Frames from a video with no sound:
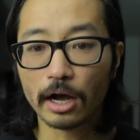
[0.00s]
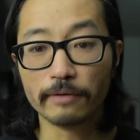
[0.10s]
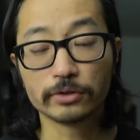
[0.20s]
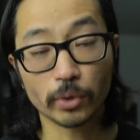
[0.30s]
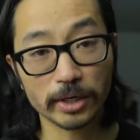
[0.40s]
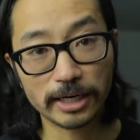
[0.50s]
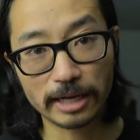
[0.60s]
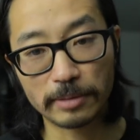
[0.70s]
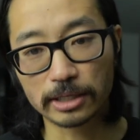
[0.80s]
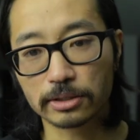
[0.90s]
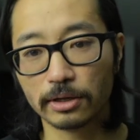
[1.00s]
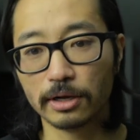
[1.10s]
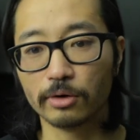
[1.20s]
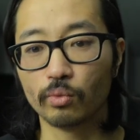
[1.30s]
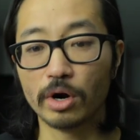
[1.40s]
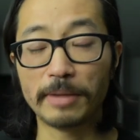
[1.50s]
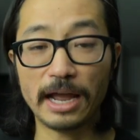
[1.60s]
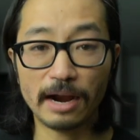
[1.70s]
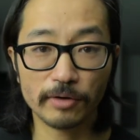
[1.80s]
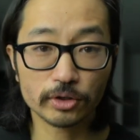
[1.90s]
of 29 minutes long where my
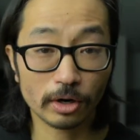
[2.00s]
average